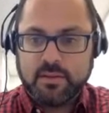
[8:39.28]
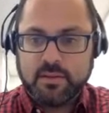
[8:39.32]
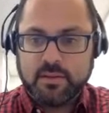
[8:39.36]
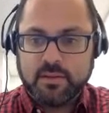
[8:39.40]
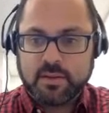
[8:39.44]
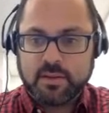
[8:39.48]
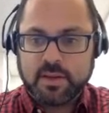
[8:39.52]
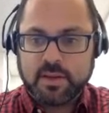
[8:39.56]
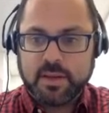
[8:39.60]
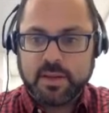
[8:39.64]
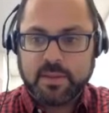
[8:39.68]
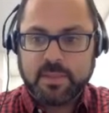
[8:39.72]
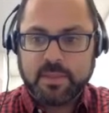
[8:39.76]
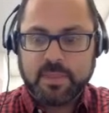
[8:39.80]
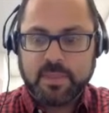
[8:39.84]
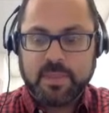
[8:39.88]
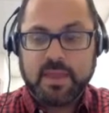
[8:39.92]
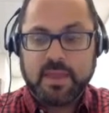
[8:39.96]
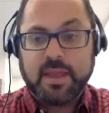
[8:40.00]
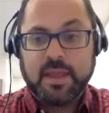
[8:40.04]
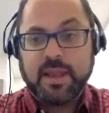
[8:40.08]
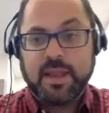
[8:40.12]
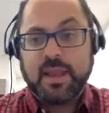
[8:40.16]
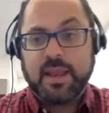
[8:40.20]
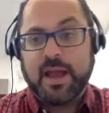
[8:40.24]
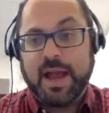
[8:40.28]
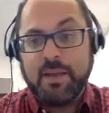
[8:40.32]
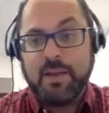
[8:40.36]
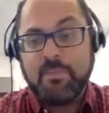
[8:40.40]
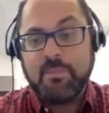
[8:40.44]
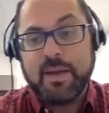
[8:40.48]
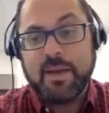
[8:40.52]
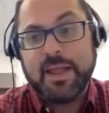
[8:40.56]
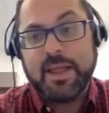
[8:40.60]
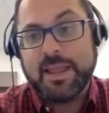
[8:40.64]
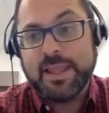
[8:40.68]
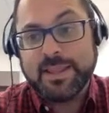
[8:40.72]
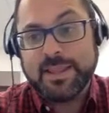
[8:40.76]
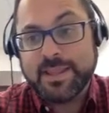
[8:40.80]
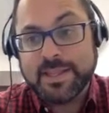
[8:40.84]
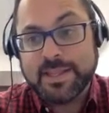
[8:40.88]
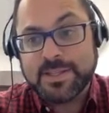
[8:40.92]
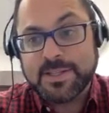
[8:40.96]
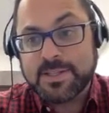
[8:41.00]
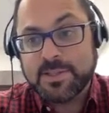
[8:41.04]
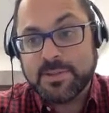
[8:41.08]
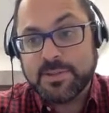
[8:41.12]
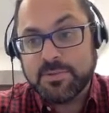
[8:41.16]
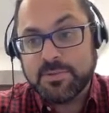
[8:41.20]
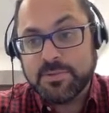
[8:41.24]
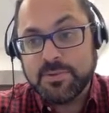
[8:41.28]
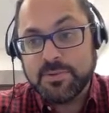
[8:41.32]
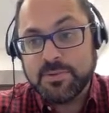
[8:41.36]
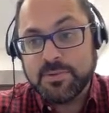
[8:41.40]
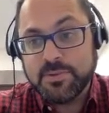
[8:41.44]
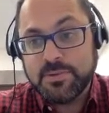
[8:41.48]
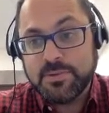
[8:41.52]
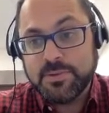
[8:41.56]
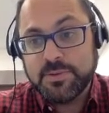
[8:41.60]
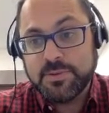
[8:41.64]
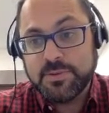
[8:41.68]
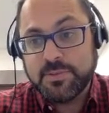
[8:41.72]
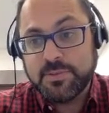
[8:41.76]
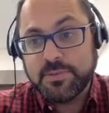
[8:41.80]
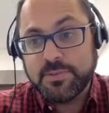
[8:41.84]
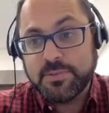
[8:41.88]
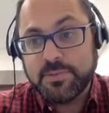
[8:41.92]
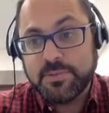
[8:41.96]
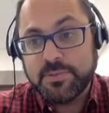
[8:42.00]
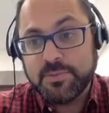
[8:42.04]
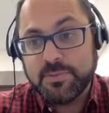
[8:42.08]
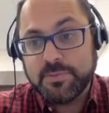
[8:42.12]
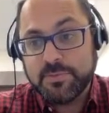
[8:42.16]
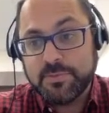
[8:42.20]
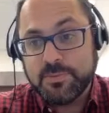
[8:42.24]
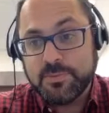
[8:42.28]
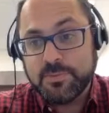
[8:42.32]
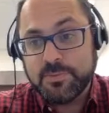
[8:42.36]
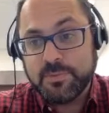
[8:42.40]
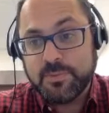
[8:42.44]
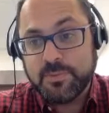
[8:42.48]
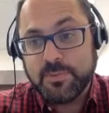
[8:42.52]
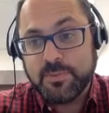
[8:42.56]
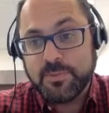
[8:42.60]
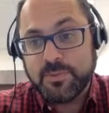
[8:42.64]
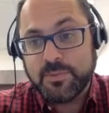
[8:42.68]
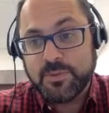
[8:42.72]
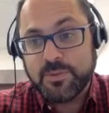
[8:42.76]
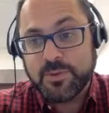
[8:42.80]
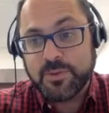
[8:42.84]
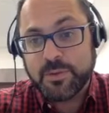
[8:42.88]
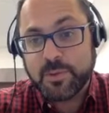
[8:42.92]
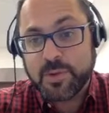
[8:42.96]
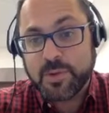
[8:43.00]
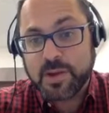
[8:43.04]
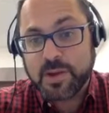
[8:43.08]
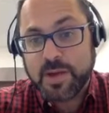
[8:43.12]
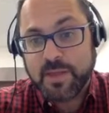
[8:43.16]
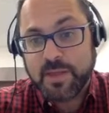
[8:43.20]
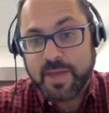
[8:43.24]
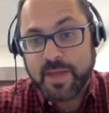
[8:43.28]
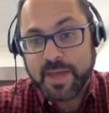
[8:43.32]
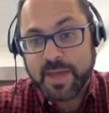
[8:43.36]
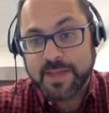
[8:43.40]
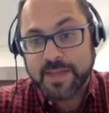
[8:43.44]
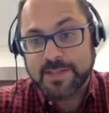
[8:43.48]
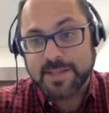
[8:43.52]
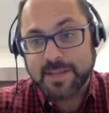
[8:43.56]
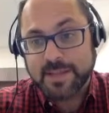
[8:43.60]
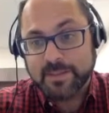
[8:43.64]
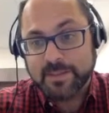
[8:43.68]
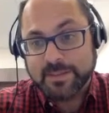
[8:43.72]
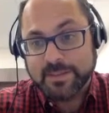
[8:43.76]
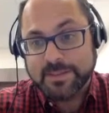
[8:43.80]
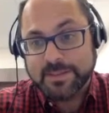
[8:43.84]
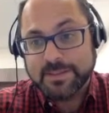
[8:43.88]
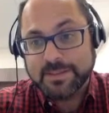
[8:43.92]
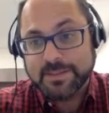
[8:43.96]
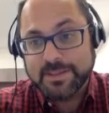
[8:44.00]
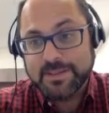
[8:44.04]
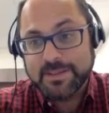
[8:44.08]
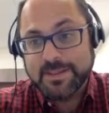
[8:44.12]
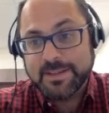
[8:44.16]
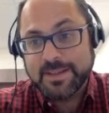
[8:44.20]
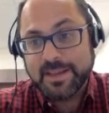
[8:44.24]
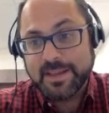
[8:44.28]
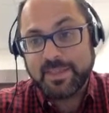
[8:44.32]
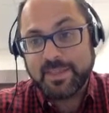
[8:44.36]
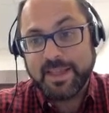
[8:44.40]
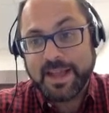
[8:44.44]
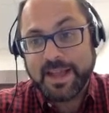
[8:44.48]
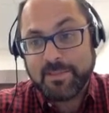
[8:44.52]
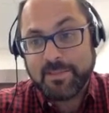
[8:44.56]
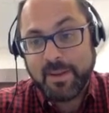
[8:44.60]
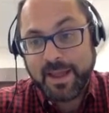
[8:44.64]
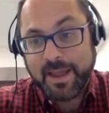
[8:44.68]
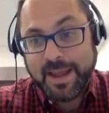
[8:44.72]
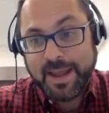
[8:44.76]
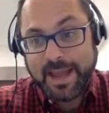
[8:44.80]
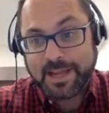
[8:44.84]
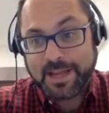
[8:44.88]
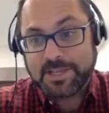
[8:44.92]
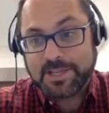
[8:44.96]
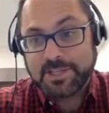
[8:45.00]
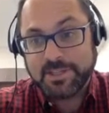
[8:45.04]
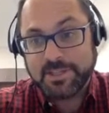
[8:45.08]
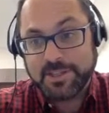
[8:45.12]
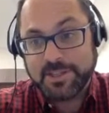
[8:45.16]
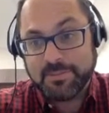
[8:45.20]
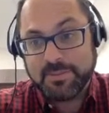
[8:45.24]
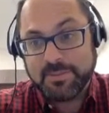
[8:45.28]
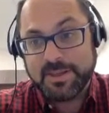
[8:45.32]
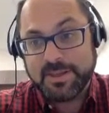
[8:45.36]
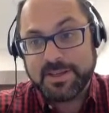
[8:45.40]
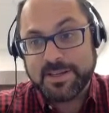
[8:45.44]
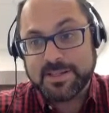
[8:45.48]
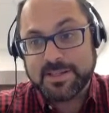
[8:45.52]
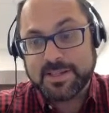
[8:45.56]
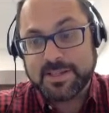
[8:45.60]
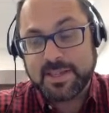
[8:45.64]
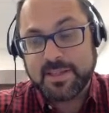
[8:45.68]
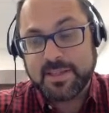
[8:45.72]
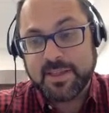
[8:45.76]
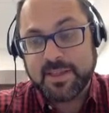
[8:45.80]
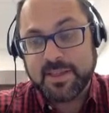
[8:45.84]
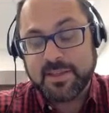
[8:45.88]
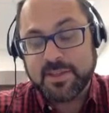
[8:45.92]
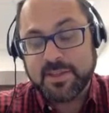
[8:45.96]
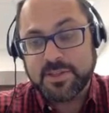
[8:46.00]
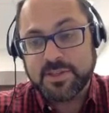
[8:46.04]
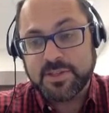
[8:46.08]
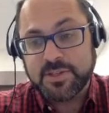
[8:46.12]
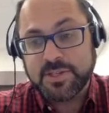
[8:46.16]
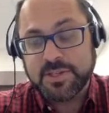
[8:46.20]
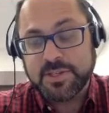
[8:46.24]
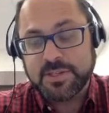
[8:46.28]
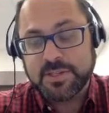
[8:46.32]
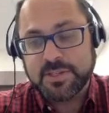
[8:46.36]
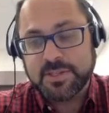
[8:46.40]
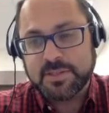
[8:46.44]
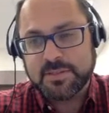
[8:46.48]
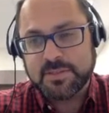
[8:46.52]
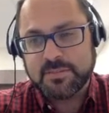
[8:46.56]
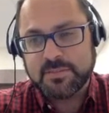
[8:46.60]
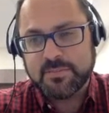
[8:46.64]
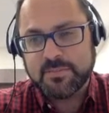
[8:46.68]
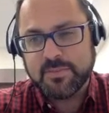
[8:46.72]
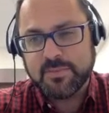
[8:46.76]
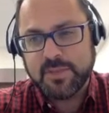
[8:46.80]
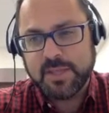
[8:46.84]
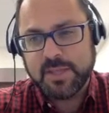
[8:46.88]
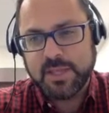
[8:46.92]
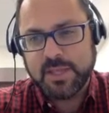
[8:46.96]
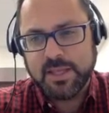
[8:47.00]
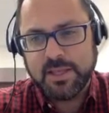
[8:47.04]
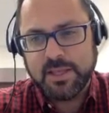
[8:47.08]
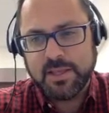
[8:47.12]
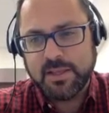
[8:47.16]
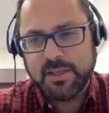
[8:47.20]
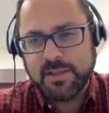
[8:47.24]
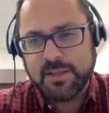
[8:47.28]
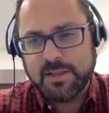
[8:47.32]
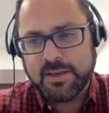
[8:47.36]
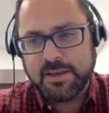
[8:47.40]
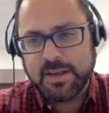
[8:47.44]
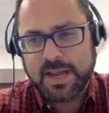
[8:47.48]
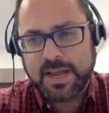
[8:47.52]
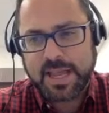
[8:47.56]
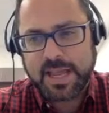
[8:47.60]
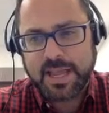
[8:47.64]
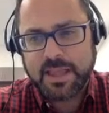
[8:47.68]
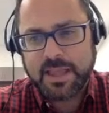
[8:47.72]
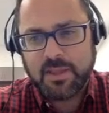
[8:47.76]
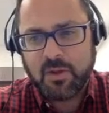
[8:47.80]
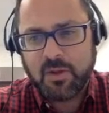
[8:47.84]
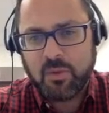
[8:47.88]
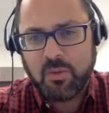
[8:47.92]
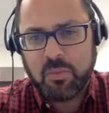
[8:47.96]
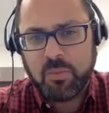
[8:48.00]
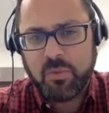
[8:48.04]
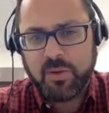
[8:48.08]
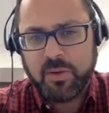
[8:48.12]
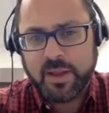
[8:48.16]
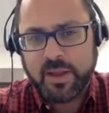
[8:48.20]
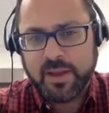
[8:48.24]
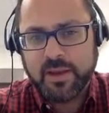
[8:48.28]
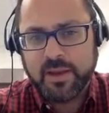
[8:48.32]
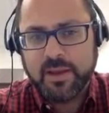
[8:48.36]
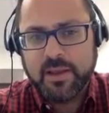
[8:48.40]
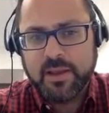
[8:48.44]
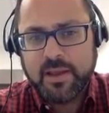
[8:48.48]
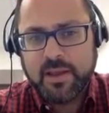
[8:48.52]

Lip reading: Okay. Now I might let that student do further work on that assignment. I think I might actually, because I think that she's really not getting the whole point.